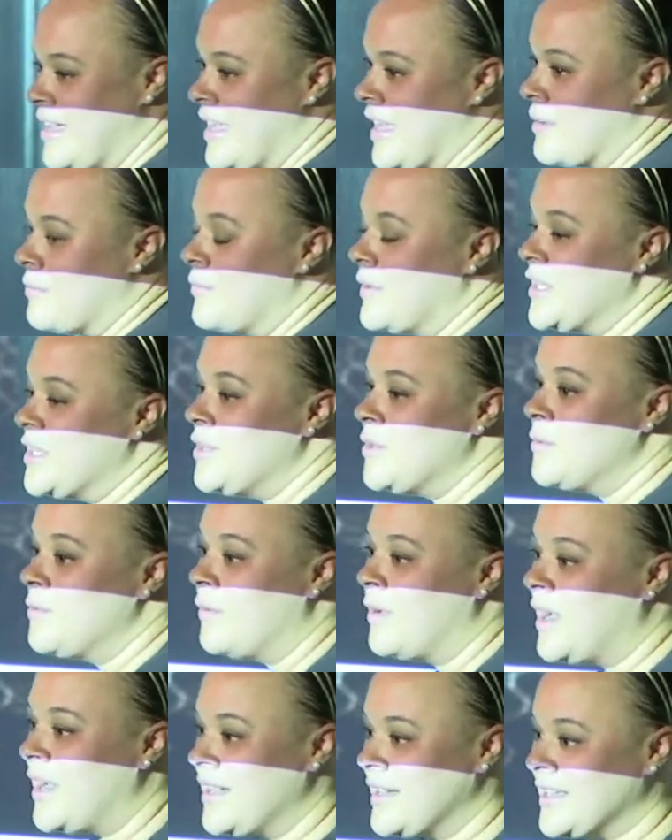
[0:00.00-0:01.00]
And when you
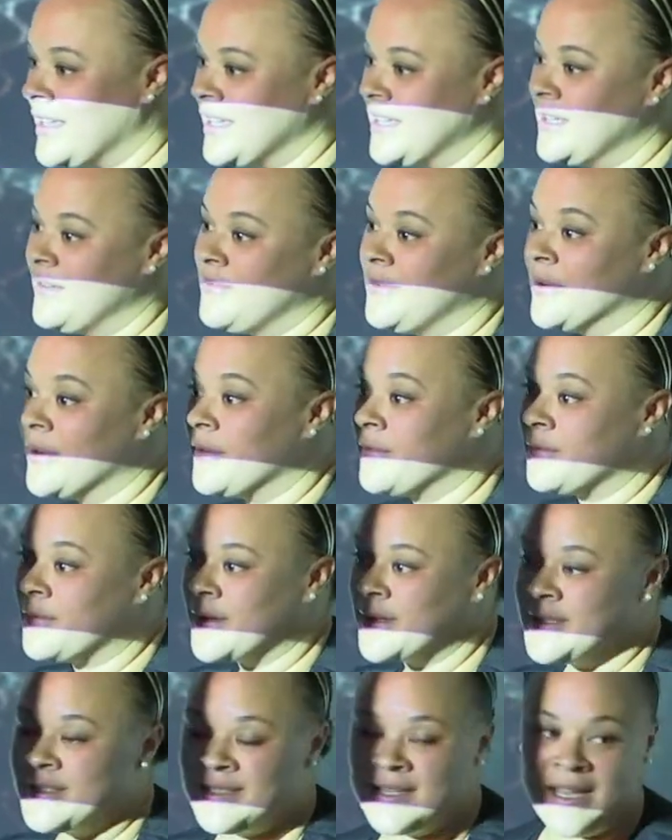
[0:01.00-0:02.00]
walk in, if you're a
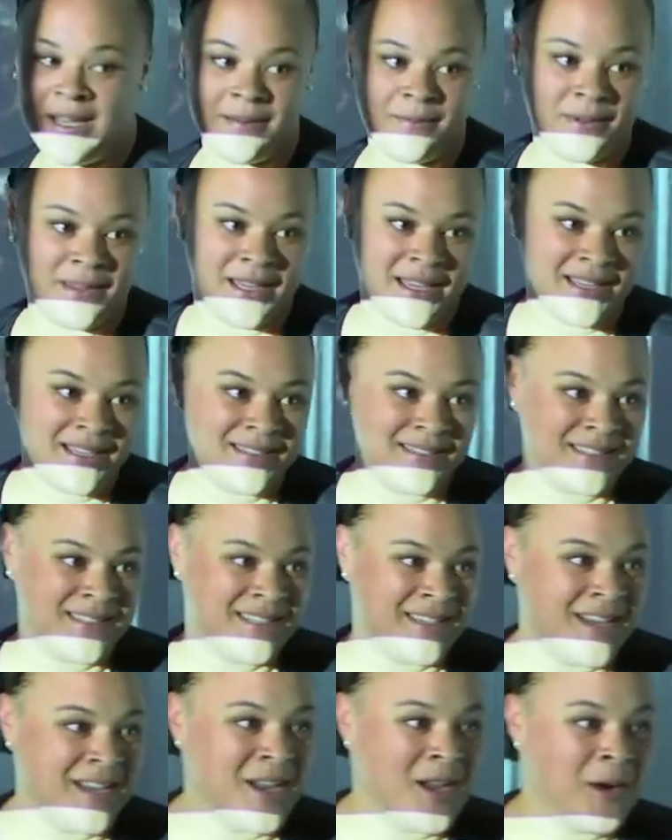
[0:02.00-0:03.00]
first-time guest,
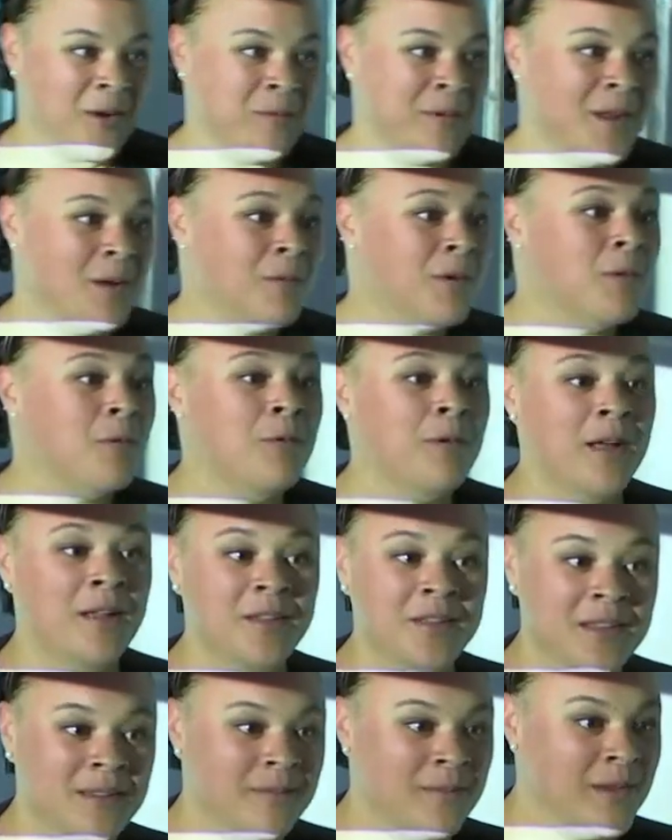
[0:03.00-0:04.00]
we will
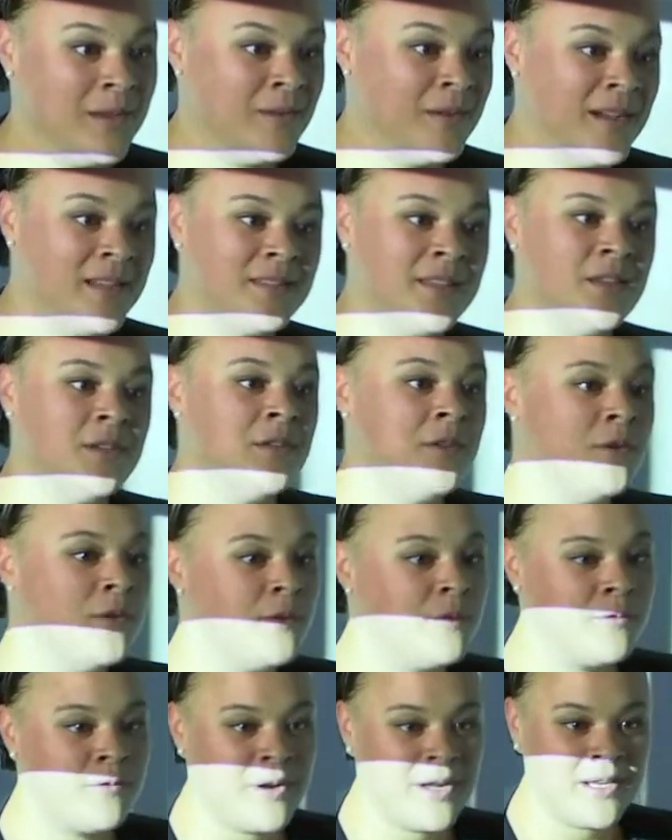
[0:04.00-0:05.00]
welcome you as a new
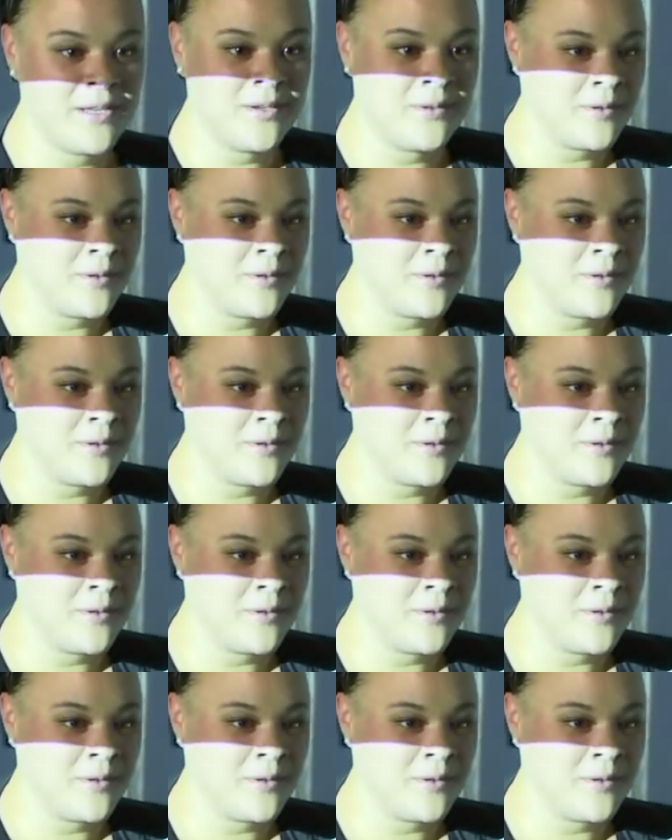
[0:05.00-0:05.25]
friend